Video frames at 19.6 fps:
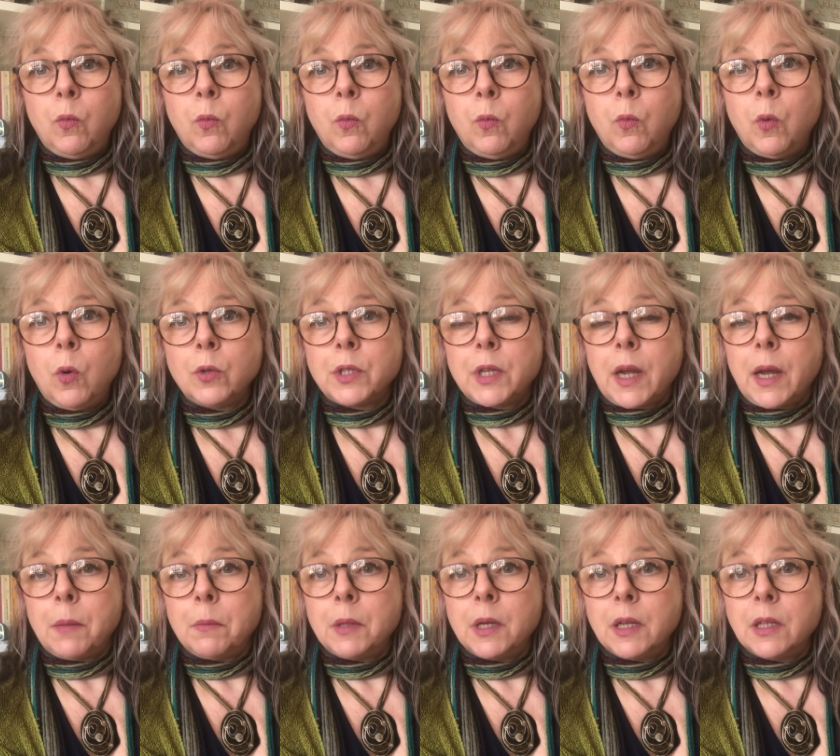what's
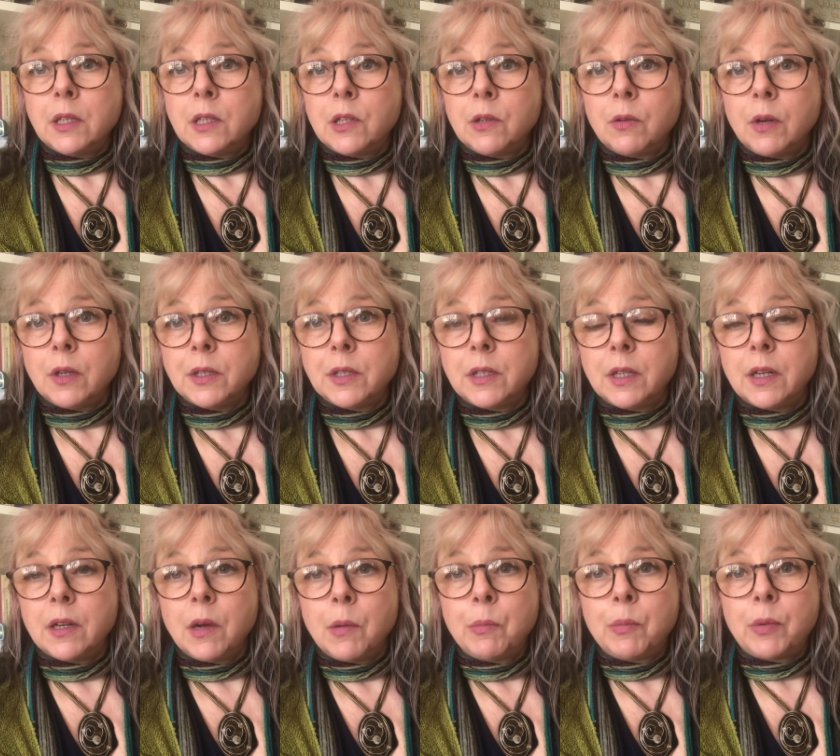happening to us
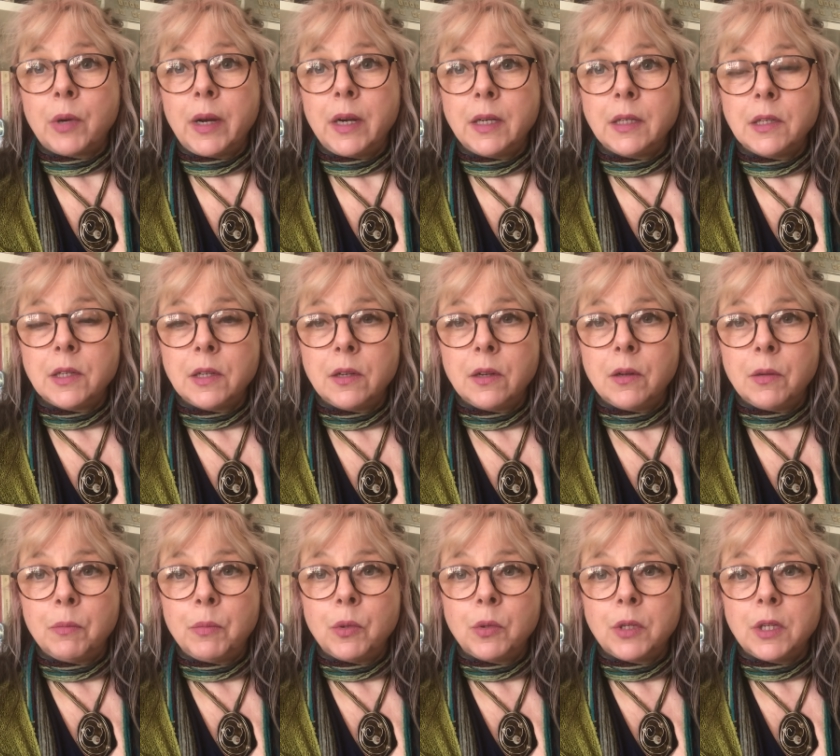in our brains and
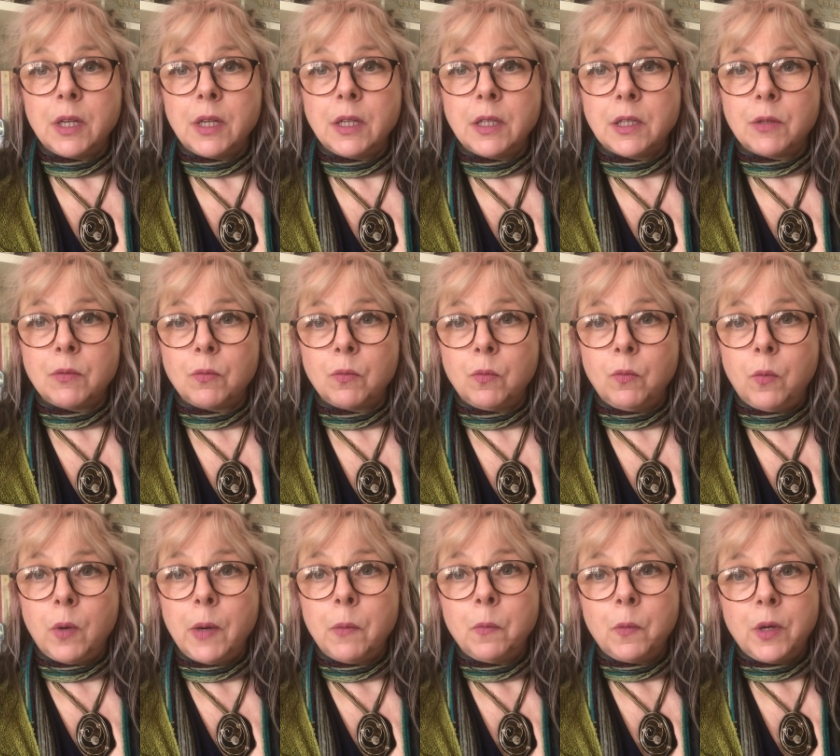our bodies
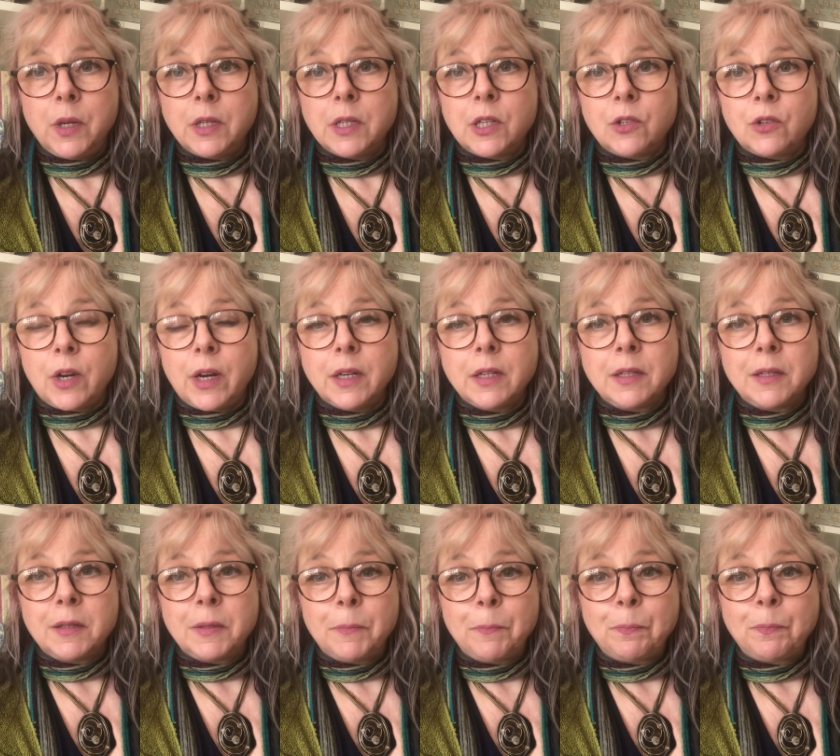when we're
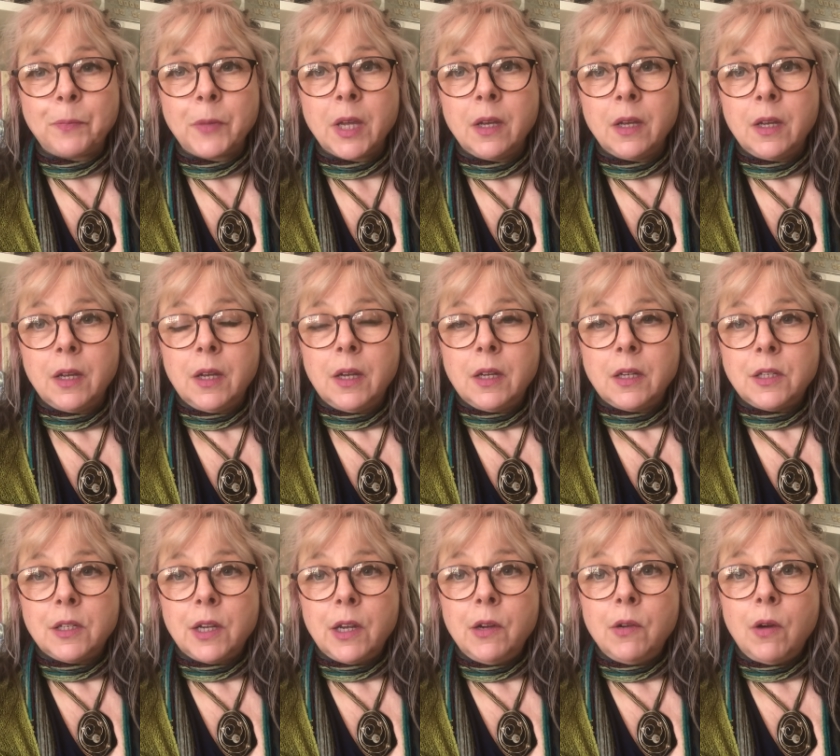stressed.
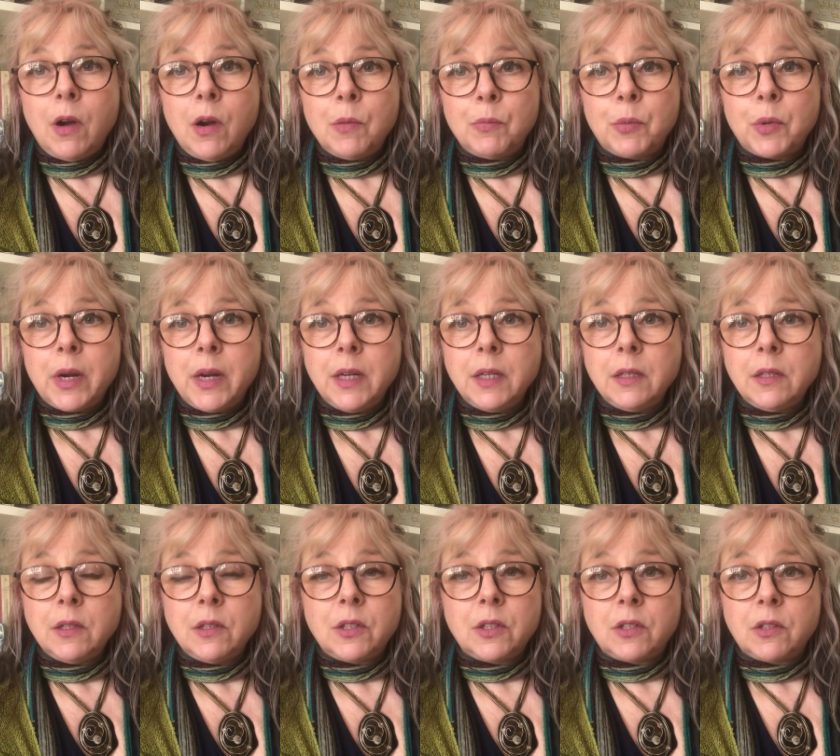So our
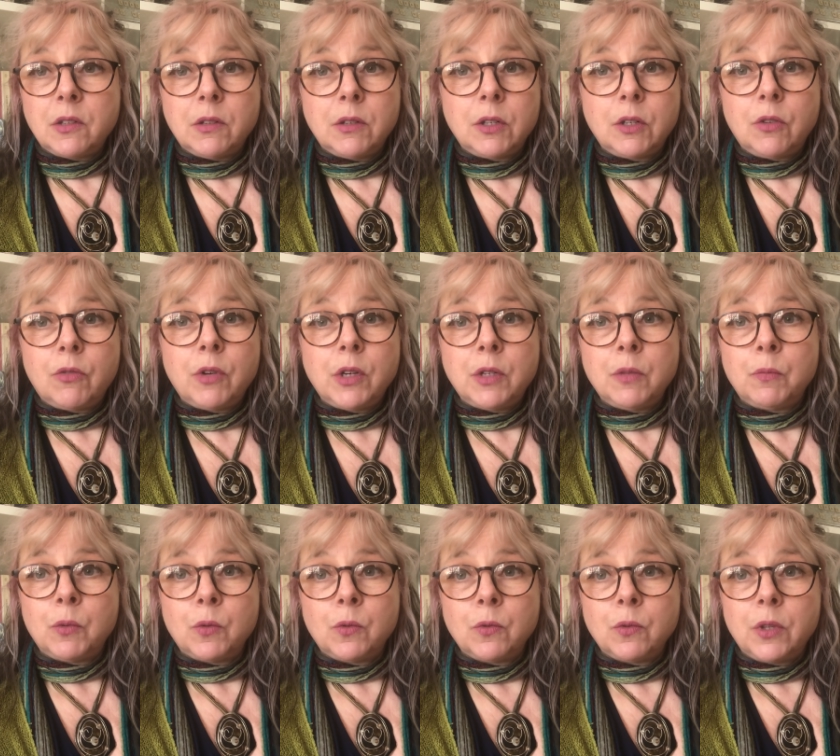brains, they're
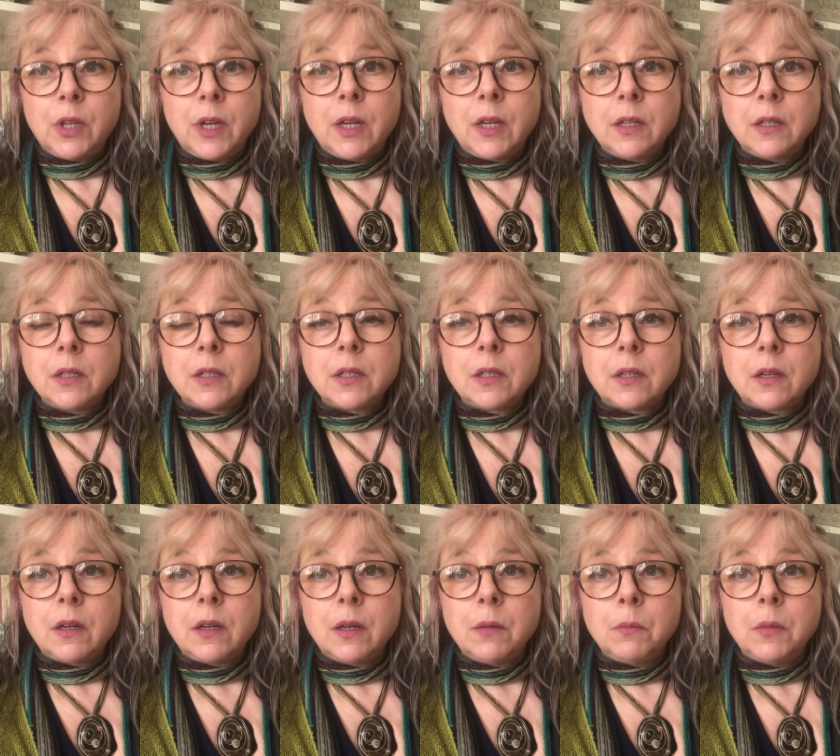incredible things.
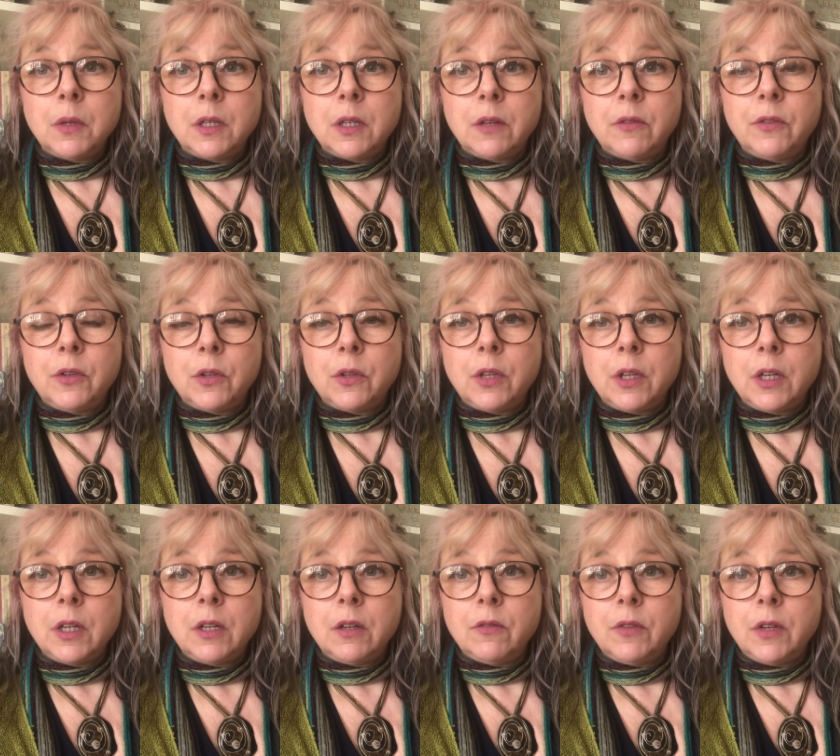Um, and if you
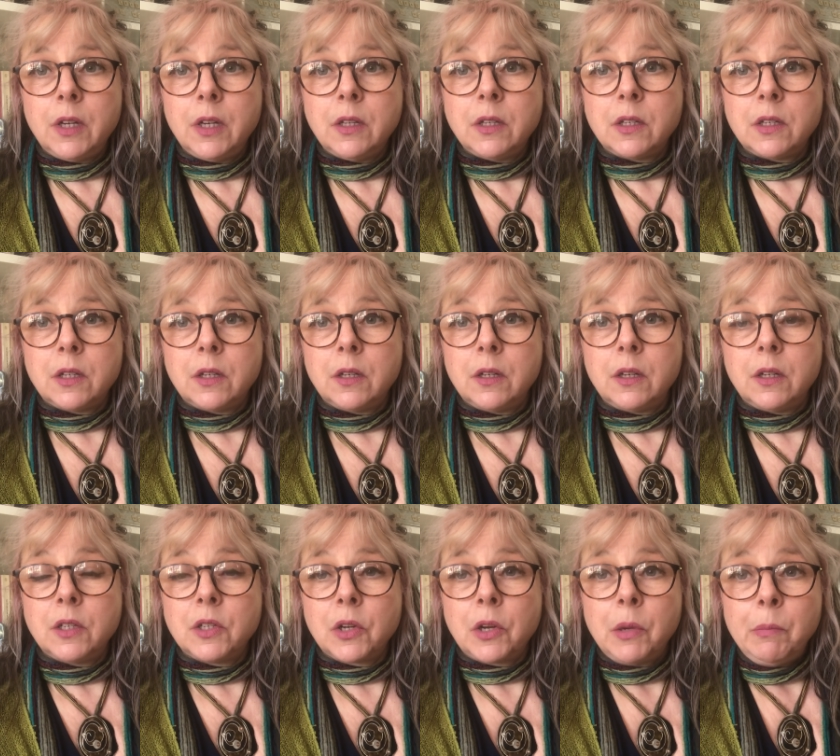think of it as a,
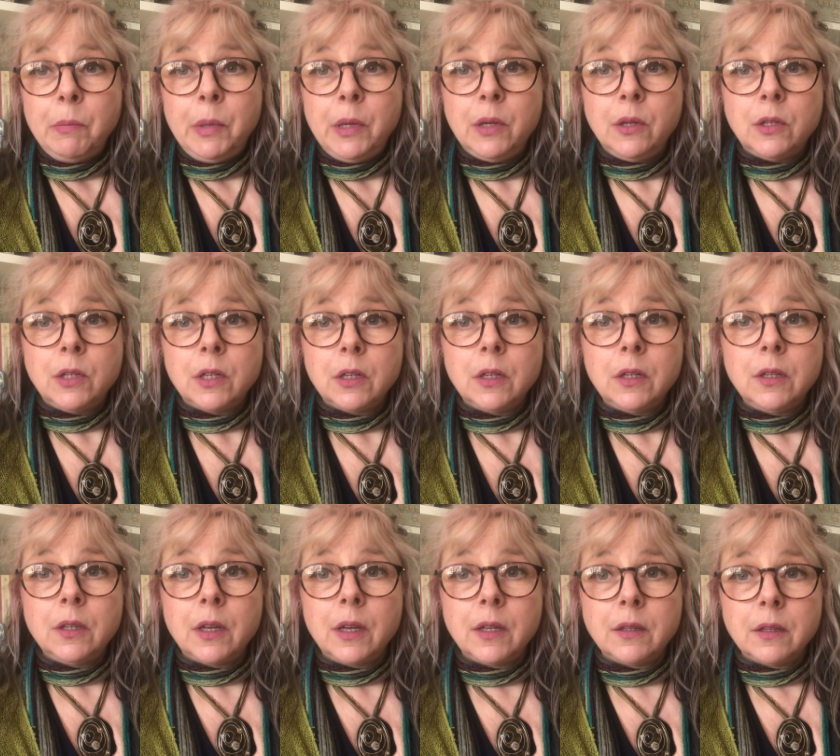as a
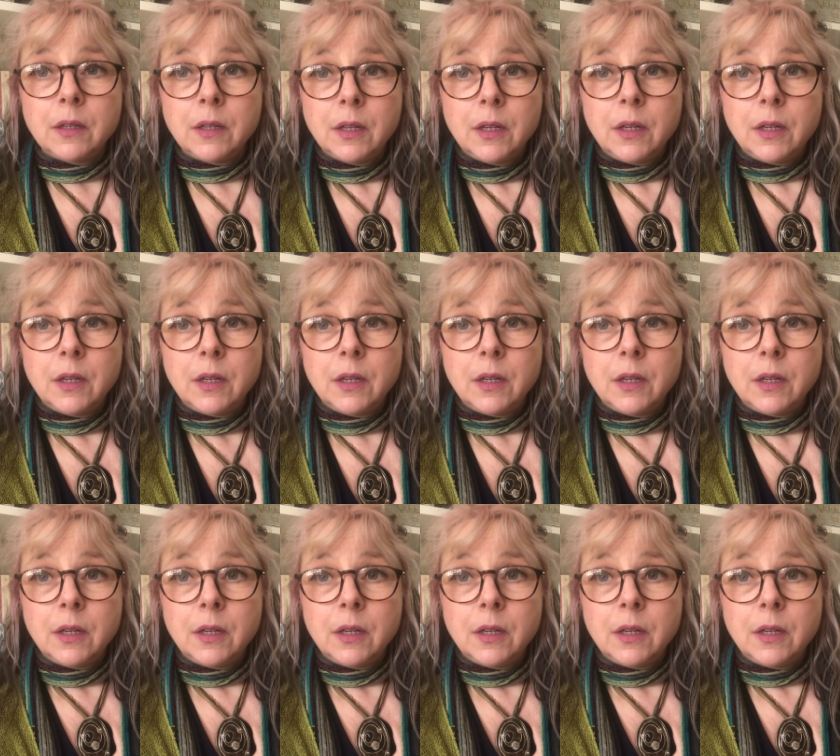computer, then